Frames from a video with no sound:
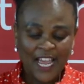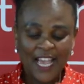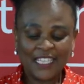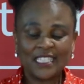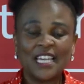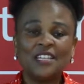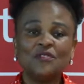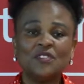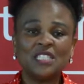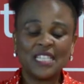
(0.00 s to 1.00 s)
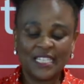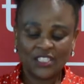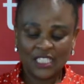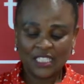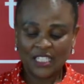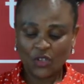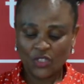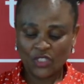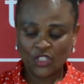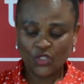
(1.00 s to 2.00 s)
as envisaged in the
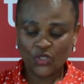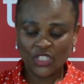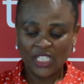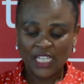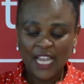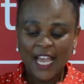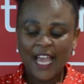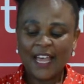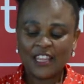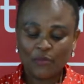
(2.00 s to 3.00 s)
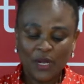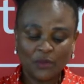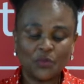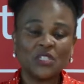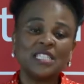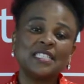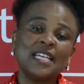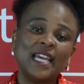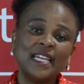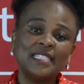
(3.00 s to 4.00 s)
Constitution and the Public
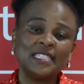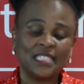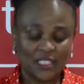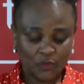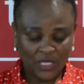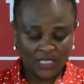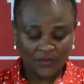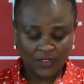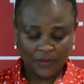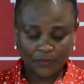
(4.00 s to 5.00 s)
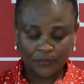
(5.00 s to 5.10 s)
Protector Act, respectively.